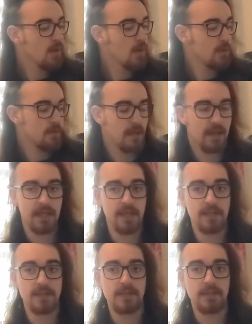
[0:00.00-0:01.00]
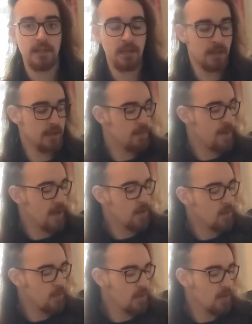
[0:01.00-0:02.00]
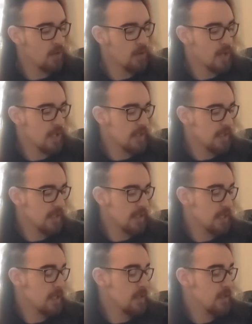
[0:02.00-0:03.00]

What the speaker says: That is power chord on the